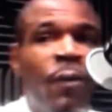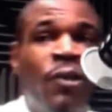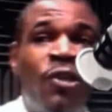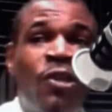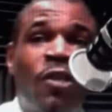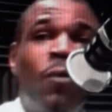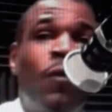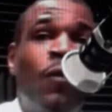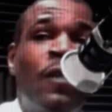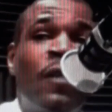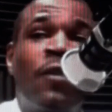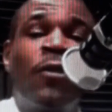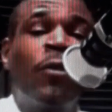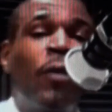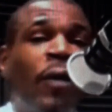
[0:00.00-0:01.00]
uh, we just moved
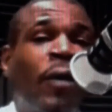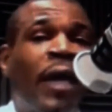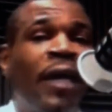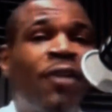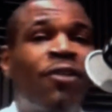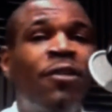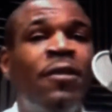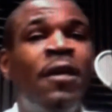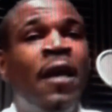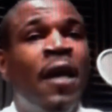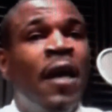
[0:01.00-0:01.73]
into a new location.